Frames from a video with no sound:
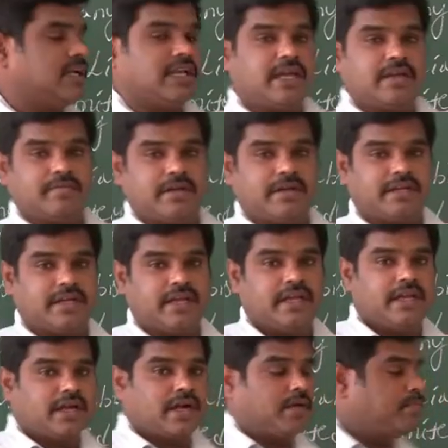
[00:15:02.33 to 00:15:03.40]
liability,
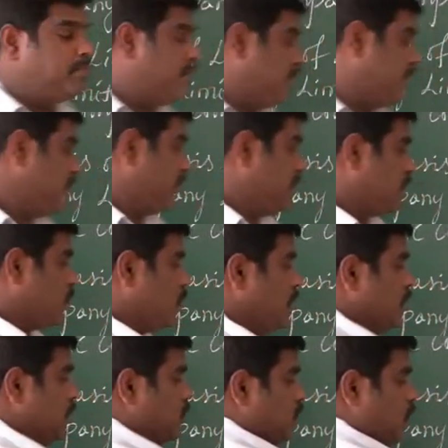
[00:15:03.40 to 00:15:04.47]
company will
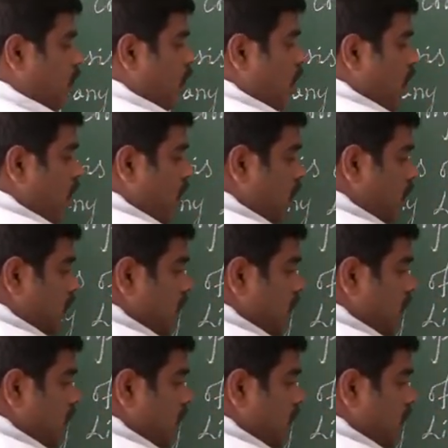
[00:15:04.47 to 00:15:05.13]
going to call